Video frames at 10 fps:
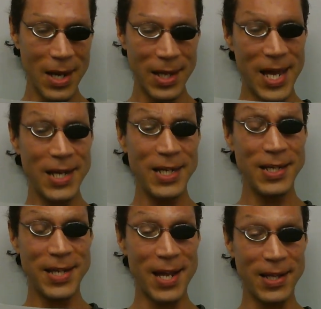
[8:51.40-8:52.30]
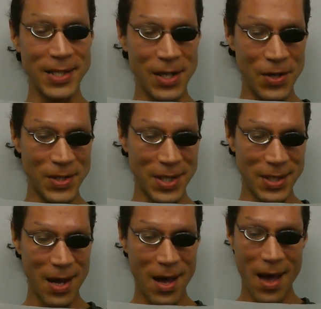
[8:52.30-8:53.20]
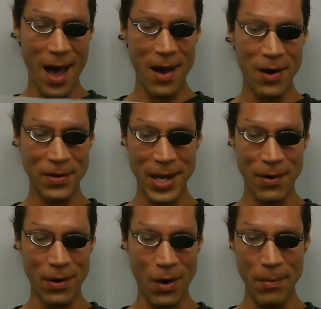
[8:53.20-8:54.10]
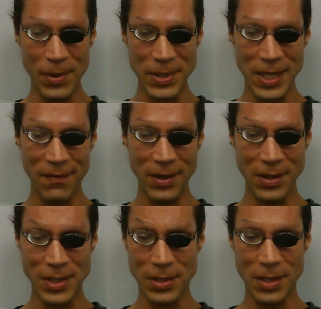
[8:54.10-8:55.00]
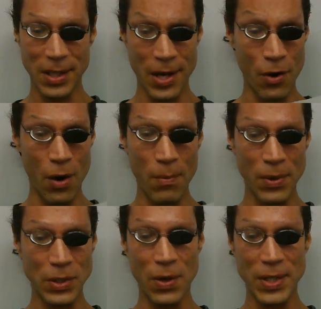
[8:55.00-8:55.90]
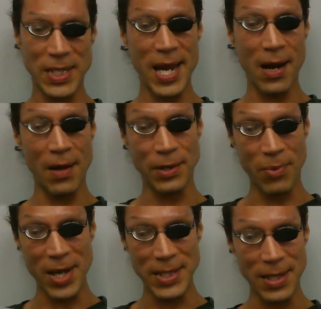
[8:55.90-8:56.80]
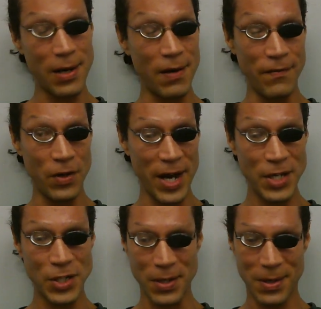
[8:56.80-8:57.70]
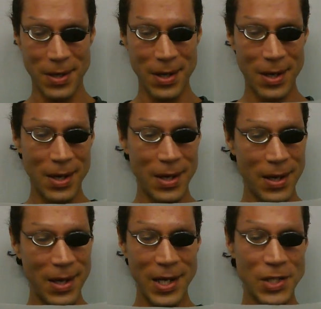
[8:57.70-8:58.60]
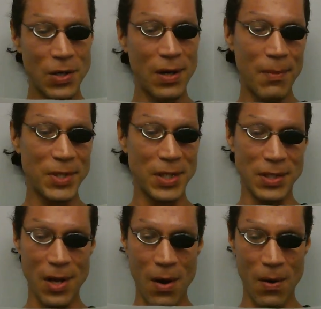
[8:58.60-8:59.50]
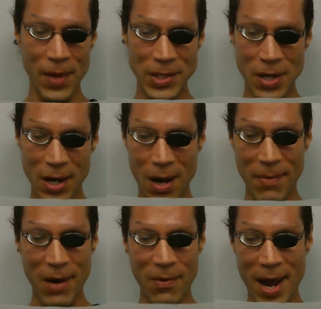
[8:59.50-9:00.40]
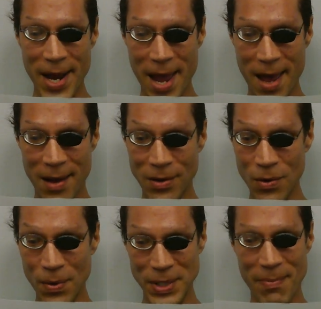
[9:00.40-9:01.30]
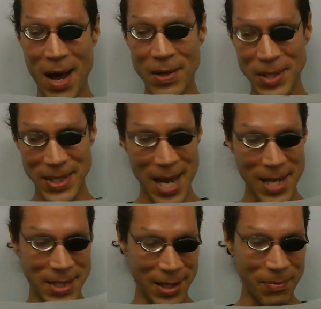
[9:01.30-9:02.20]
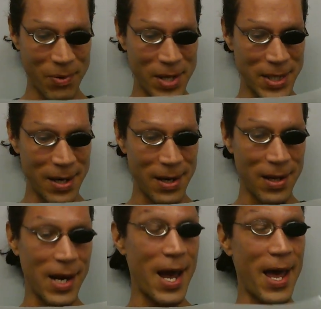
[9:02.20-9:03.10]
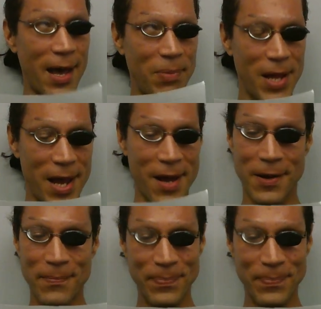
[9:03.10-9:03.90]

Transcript: Lady Deadly Cedar says, "I heard they were almost going to take out the president of your nation." Eternal Nightmare says, "No, they took out my right hand who was about to assassinate the president like I had planned."